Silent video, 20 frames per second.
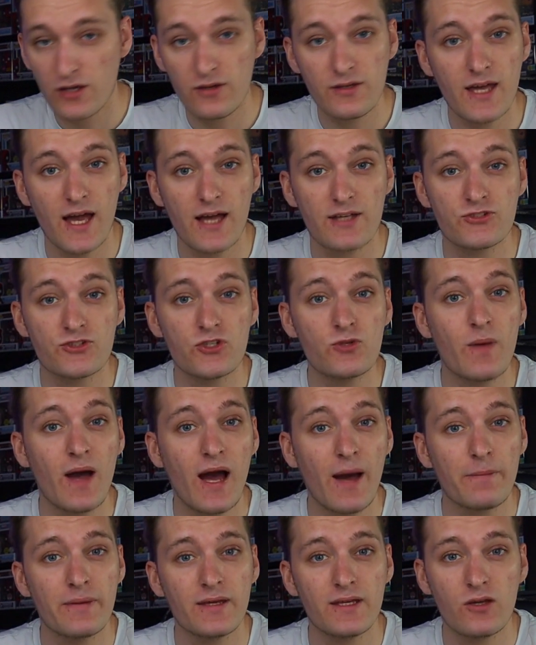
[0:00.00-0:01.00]
yeah, super
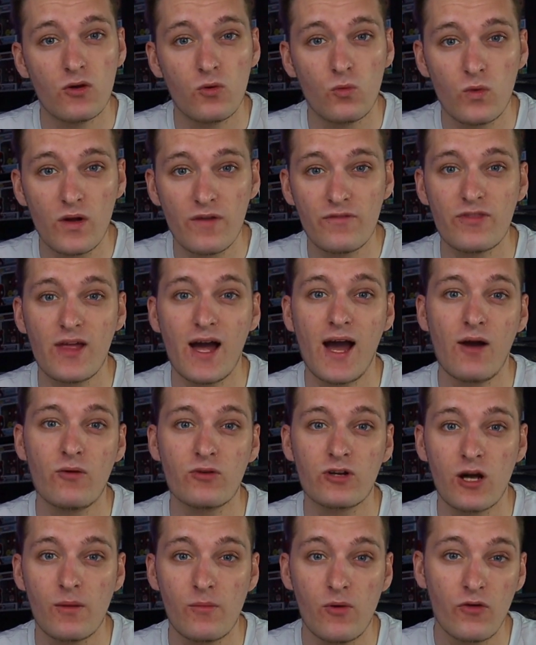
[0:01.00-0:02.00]
happy with that
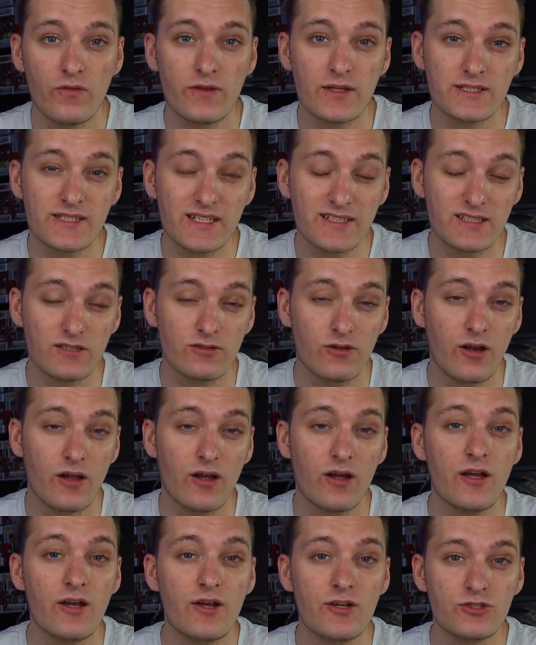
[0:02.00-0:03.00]
outcome on the
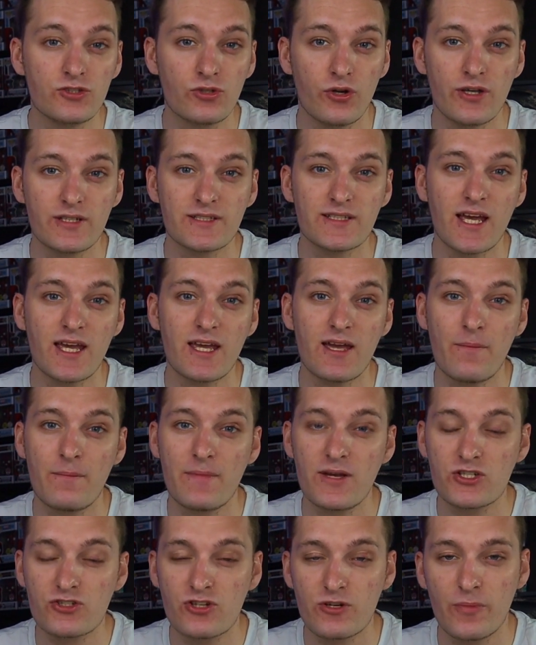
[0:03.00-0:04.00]
$60 ToyUSA
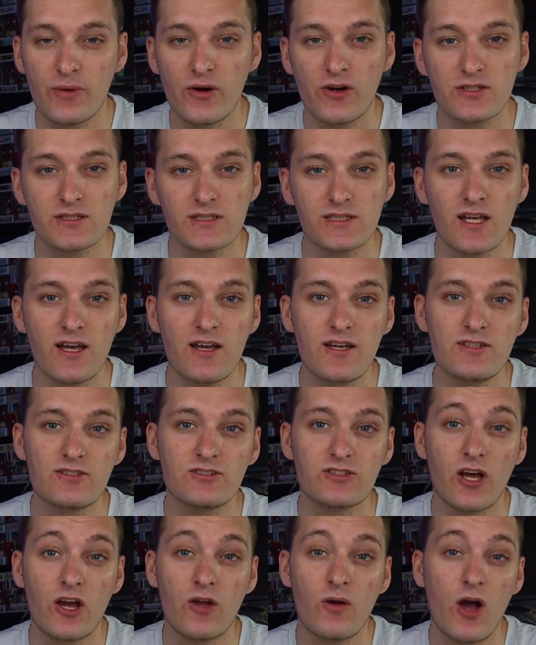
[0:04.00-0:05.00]
mystery box.
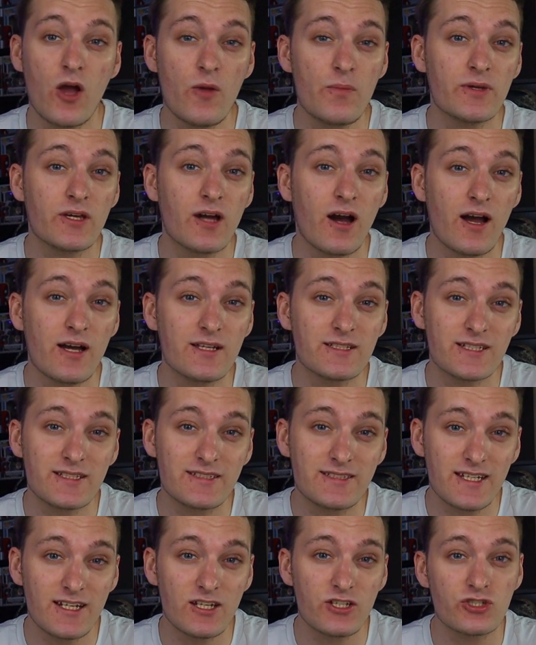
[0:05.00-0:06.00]
So I hope you guys
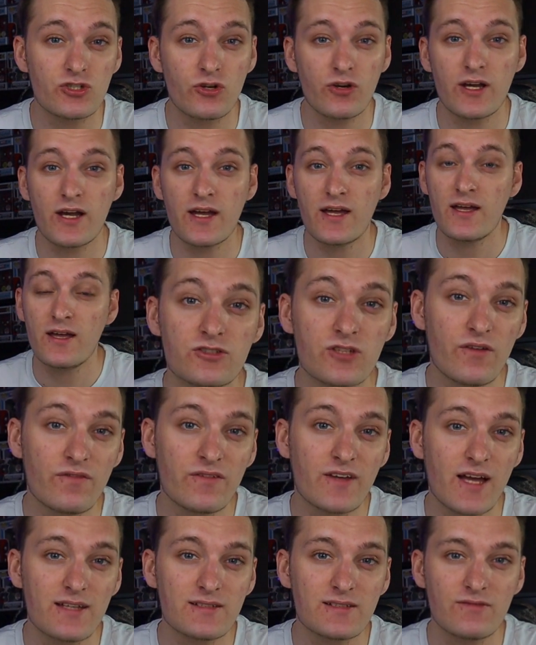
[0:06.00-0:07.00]
did enjoy it. Don't
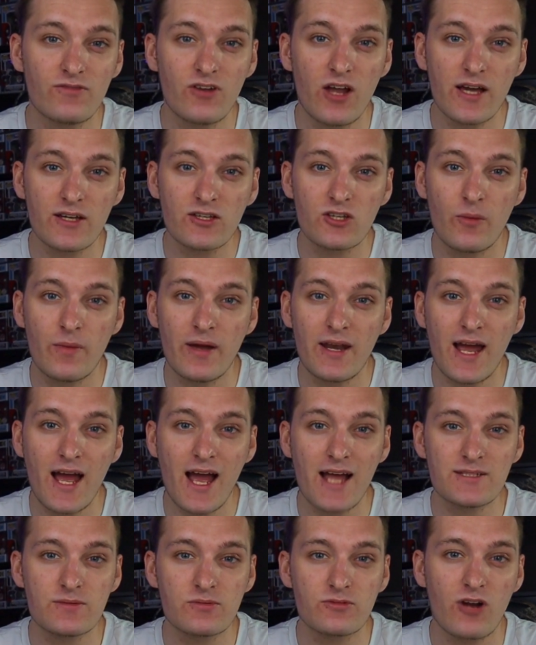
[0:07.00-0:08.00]
forget to leave a like, comment
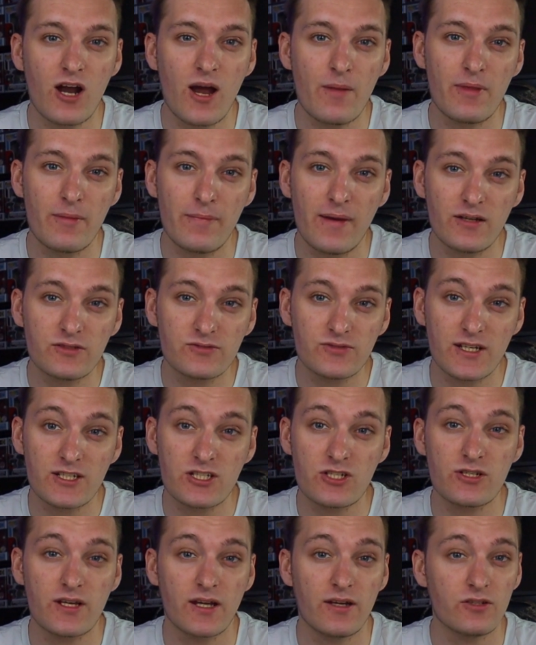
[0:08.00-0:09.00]
and subscribe, and the bell
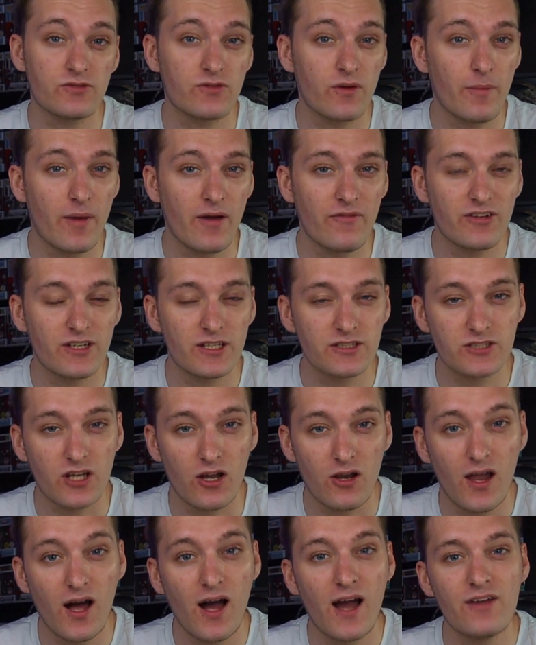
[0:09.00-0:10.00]
notification to get notified when my videos
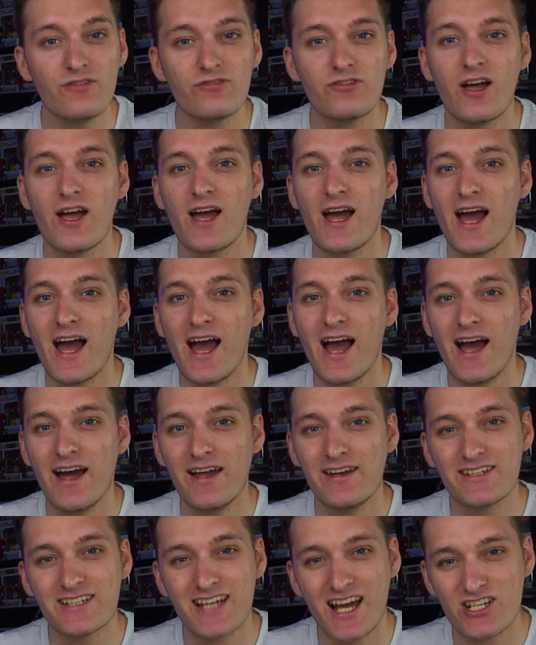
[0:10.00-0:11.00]
go live.
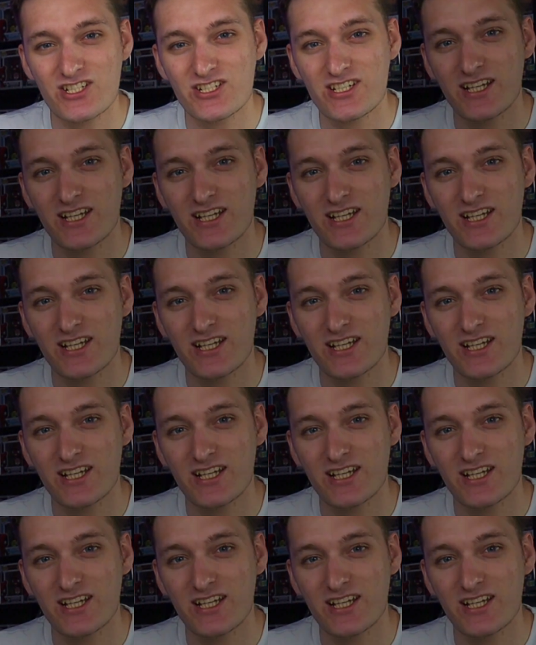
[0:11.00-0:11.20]
And catch you